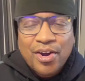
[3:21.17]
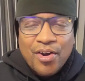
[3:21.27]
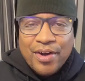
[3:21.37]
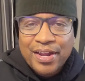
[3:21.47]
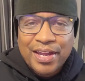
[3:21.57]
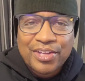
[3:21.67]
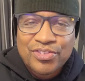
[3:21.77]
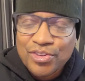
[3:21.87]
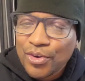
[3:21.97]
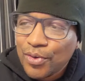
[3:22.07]
All right, guys.
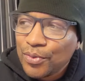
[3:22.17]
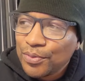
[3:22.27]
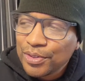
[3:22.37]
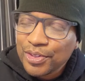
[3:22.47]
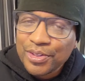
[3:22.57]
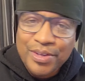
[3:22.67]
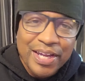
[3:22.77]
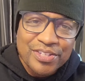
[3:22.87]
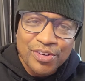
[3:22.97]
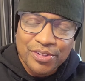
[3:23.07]
So you
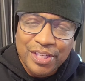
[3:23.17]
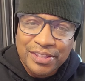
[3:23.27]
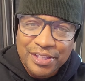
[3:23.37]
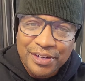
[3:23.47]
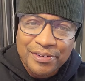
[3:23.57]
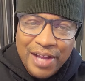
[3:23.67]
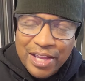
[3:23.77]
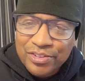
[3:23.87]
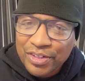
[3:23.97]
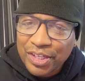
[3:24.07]
guys heard that there.
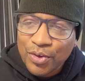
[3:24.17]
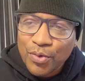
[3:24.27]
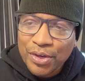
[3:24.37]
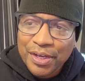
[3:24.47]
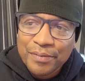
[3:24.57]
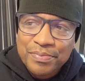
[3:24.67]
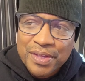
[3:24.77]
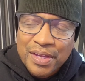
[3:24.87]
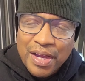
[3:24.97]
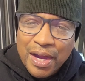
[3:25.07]
Oscar De La Hoya
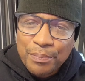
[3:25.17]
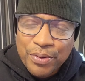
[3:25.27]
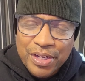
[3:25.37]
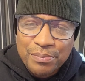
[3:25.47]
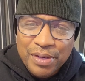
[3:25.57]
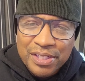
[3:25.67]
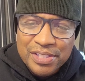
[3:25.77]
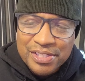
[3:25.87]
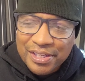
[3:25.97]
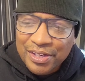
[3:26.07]
pretty
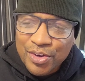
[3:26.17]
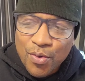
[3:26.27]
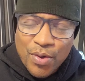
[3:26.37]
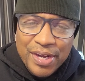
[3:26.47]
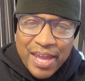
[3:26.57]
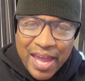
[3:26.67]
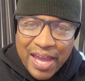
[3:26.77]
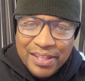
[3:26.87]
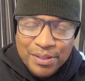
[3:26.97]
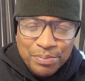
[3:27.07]
much going
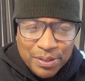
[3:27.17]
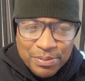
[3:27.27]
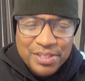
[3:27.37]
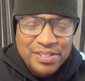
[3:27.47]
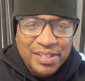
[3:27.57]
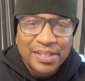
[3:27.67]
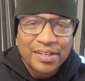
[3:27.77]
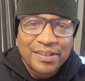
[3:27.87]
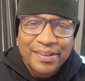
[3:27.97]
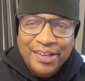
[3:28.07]
at the PBC,
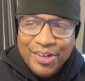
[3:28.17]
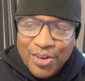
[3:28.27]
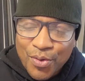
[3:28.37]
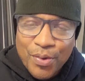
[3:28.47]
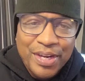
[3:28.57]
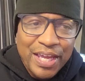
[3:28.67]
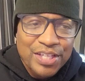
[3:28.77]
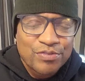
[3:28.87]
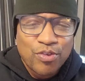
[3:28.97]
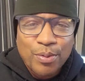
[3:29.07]
going at
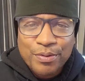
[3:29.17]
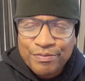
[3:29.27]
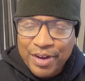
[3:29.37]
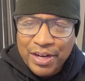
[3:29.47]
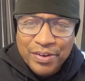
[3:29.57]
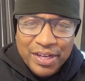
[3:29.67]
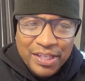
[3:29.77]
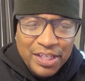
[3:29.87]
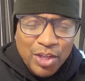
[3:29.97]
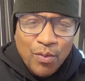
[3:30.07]
his former fighter and
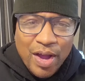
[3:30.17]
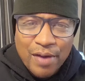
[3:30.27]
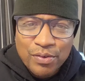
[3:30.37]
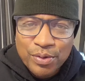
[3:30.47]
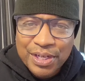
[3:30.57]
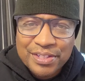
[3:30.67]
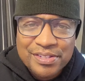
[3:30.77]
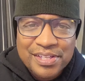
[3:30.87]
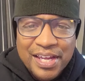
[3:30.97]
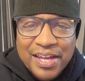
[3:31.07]
Canelo
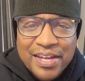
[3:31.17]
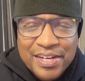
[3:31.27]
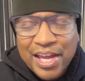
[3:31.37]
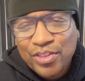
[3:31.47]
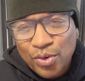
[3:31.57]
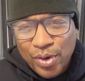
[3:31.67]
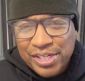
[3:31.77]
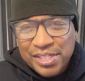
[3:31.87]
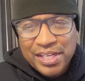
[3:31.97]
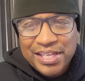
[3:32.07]
Alvarez. Now, the
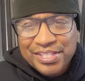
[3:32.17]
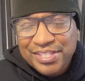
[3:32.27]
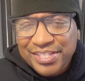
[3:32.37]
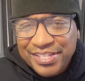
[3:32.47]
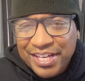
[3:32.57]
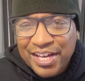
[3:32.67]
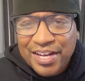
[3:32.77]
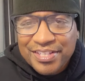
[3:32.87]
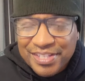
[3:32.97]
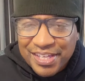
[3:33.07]
question is,
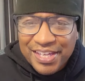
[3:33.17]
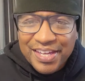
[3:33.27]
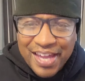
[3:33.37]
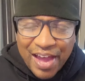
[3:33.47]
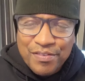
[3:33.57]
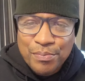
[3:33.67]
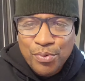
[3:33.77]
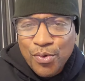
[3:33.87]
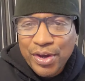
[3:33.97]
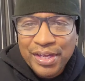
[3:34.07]
does he have a
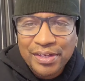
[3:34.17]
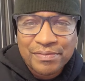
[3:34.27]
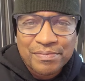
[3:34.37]
point?